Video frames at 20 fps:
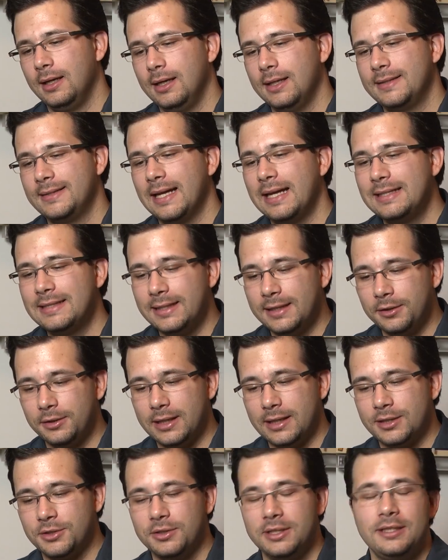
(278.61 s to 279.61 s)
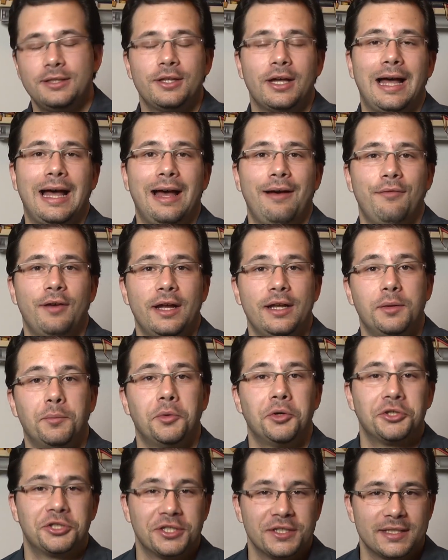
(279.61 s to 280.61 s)
It says here that you need to have an
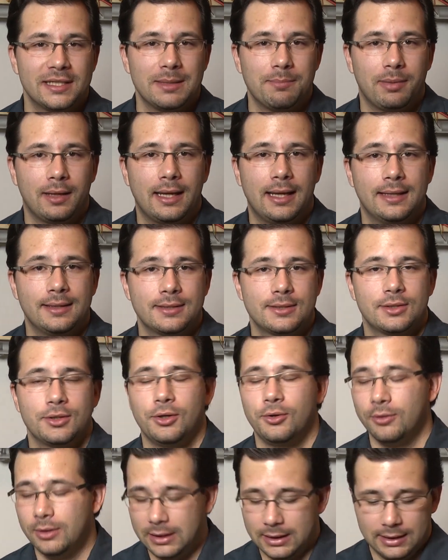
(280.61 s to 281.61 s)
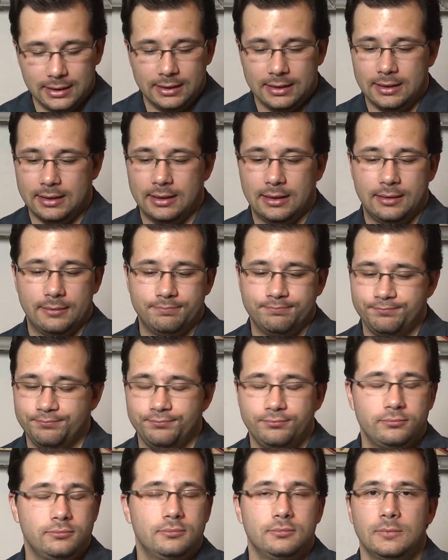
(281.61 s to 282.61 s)
emergency plan, so
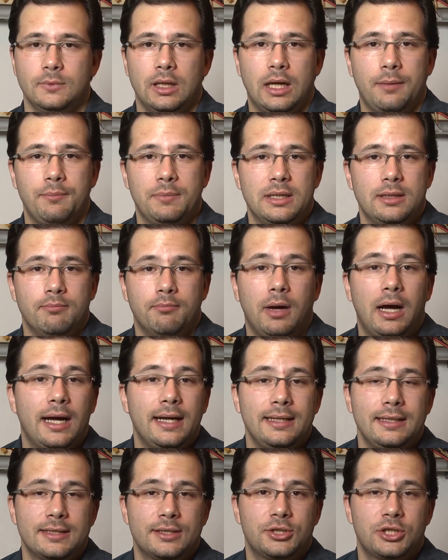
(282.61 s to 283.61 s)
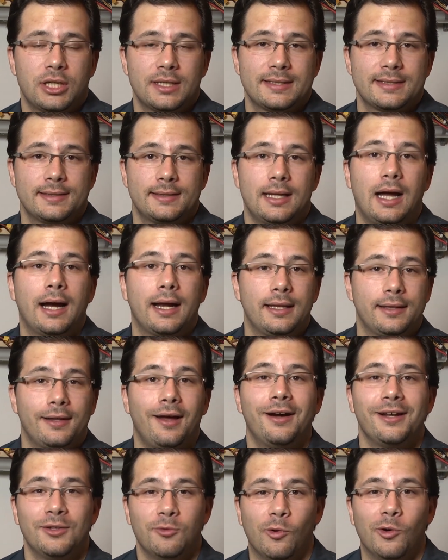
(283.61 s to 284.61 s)
I mean, mine is just dial
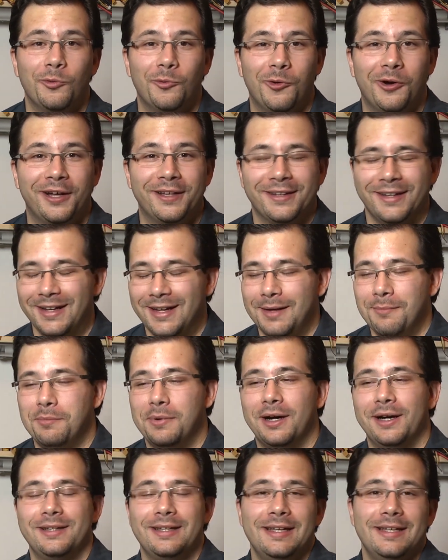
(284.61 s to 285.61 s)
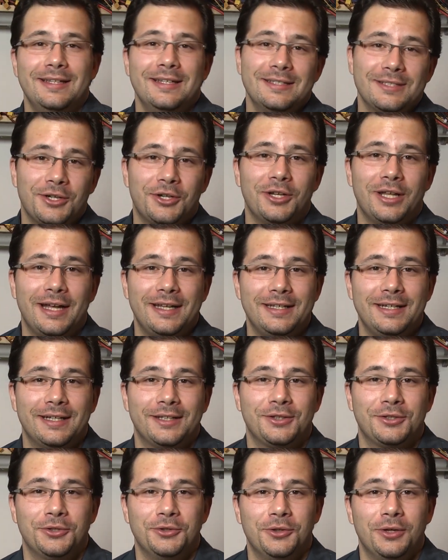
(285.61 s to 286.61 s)
911, but it is a good
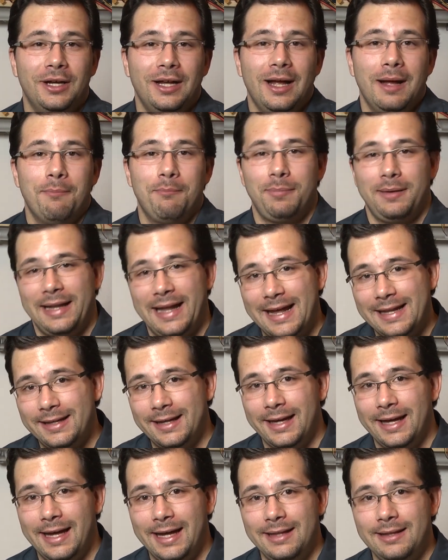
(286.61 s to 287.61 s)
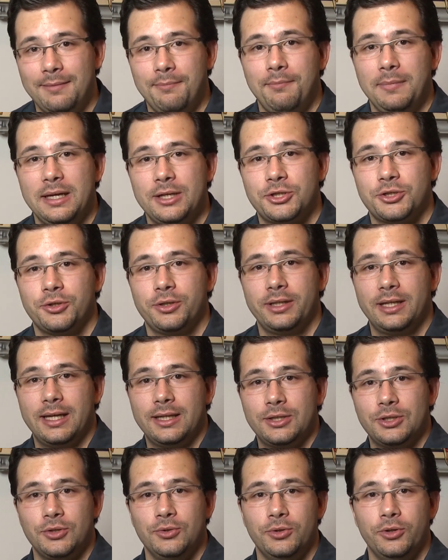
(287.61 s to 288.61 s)
idea to plan ahead, make sure
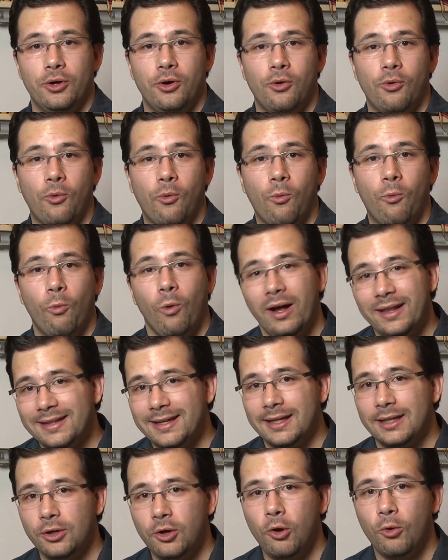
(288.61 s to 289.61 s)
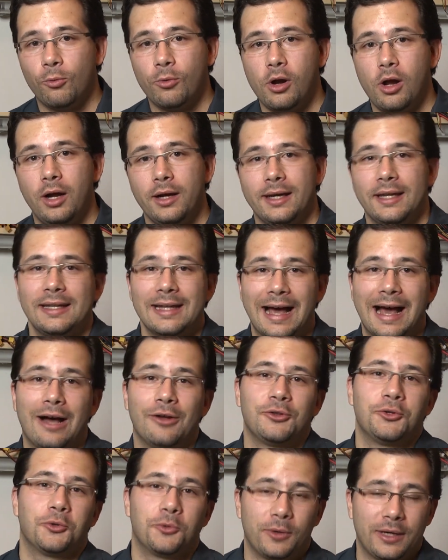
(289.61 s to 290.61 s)
that you know what can go wrong and
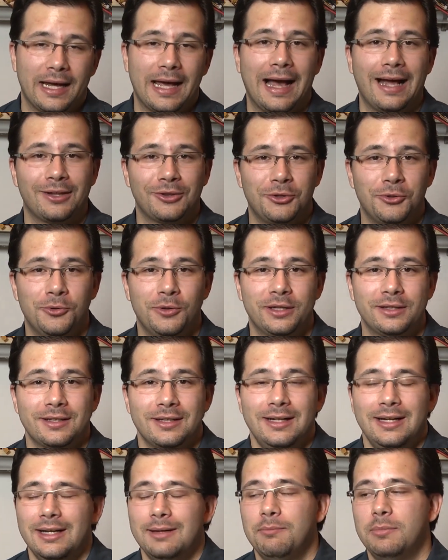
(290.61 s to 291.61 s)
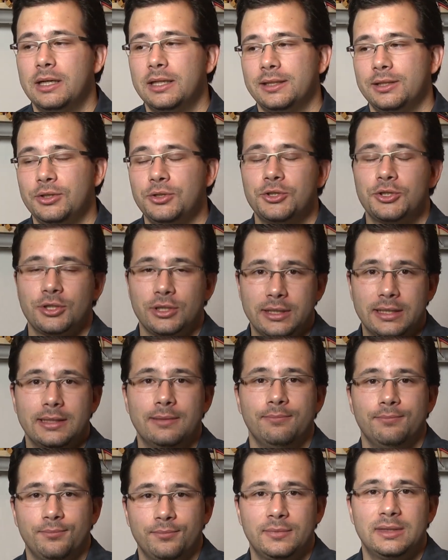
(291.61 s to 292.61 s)
how to react to it, but
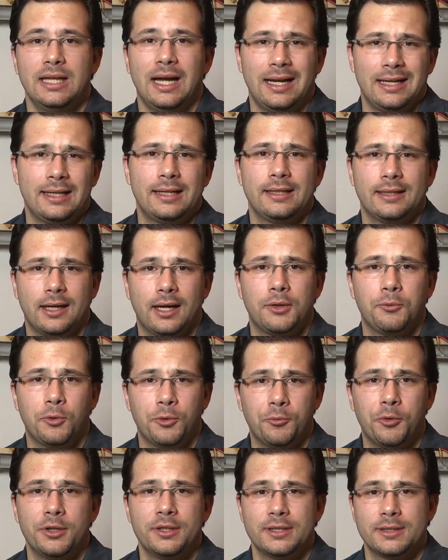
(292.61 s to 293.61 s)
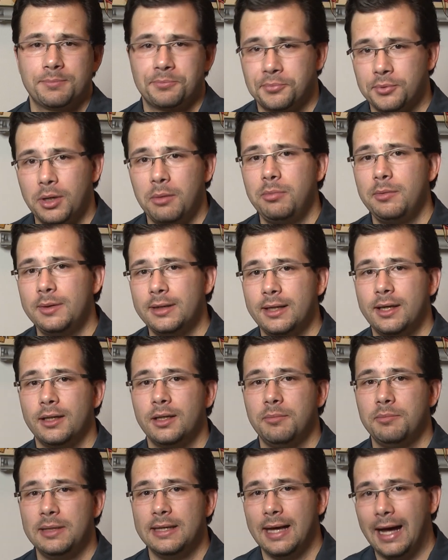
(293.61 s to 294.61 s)
usually dialing 911 is probably going
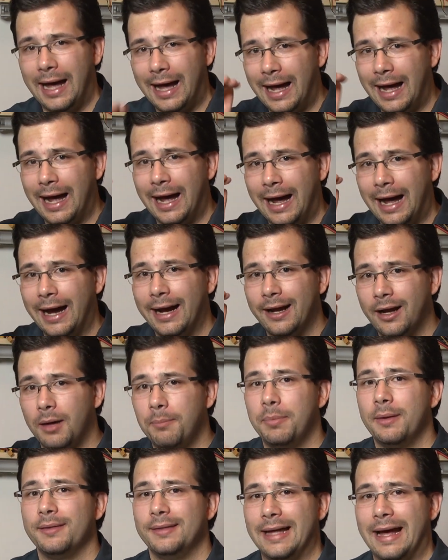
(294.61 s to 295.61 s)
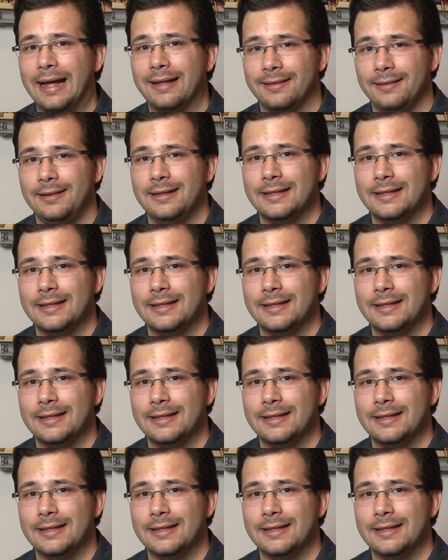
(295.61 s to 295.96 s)
to be high up on that